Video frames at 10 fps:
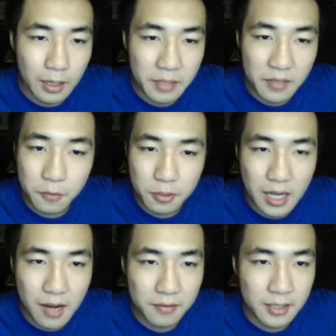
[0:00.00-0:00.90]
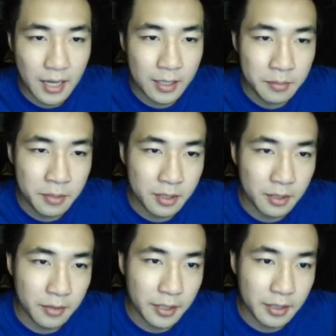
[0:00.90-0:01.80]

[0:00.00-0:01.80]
If used after unlimited, right?